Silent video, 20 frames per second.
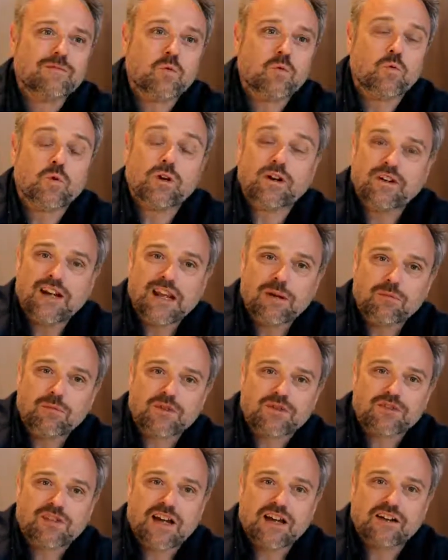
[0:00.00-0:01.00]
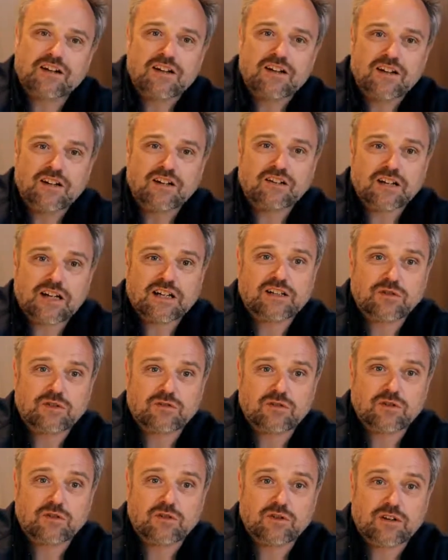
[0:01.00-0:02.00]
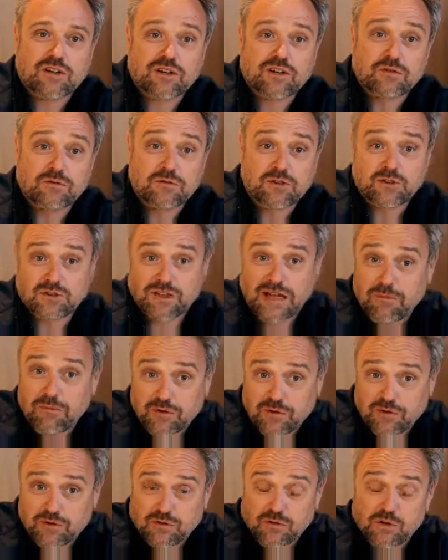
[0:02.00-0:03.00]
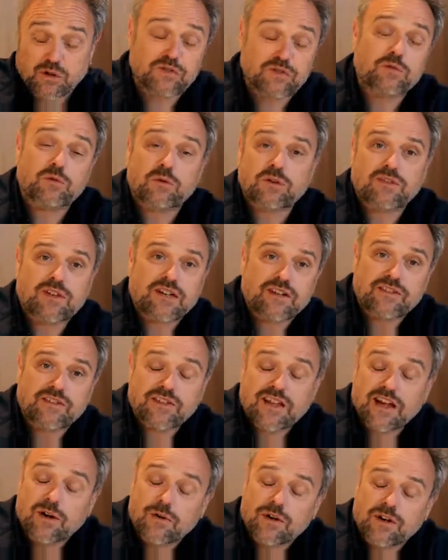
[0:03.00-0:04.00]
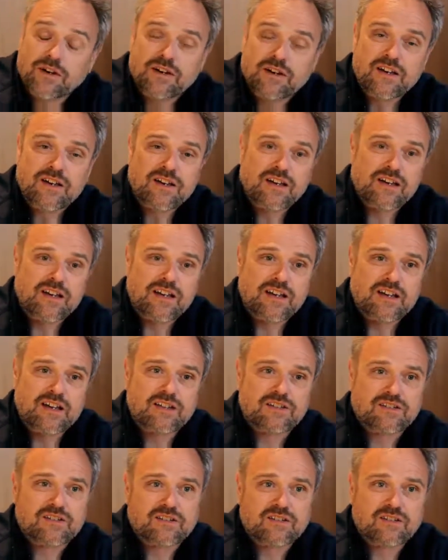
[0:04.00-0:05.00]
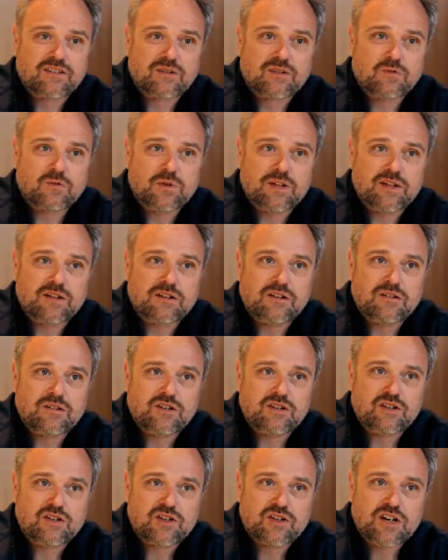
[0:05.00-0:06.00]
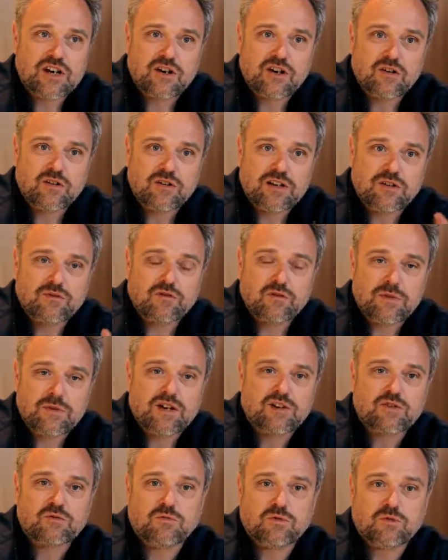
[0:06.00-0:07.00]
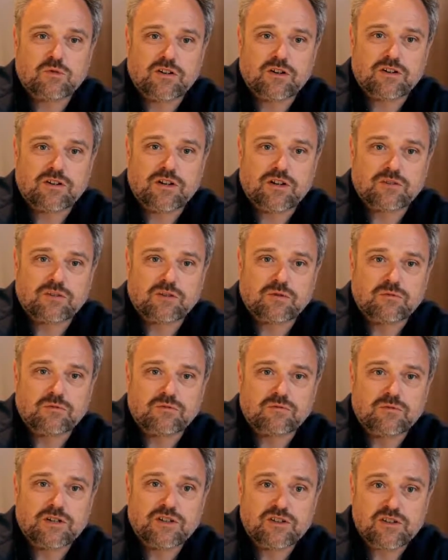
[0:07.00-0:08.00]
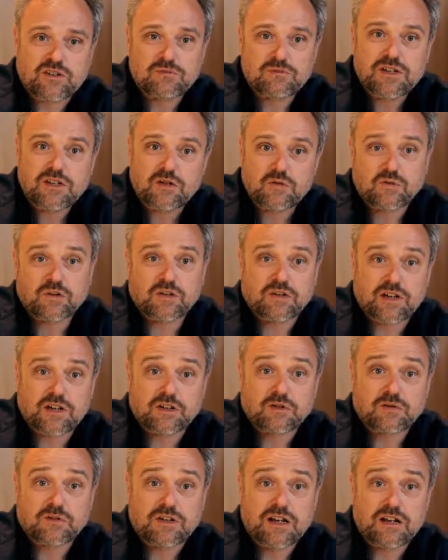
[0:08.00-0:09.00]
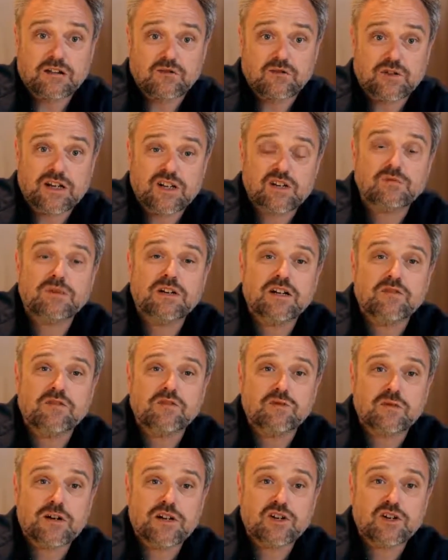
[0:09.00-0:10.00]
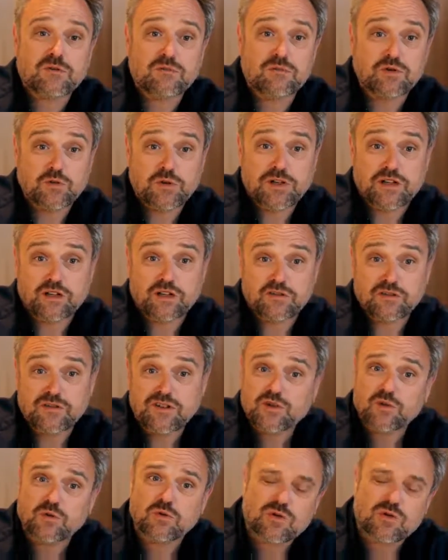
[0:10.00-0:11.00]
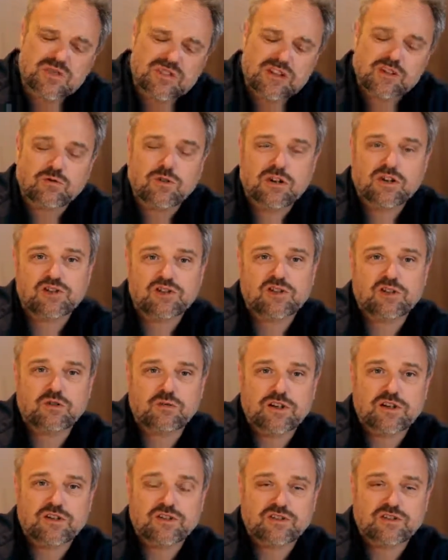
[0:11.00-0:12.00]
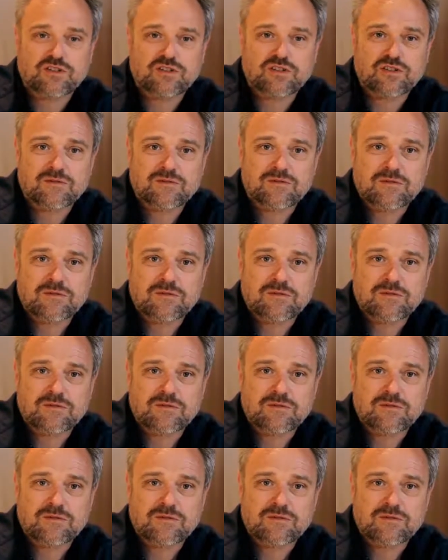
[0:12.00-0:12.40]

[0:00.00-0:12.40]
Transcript: what enables that collective learning, or collaborative learning, if you want to think of it that way, is that we can share information with one another. We can speak to one another and, and transmit information between individuals and across generations.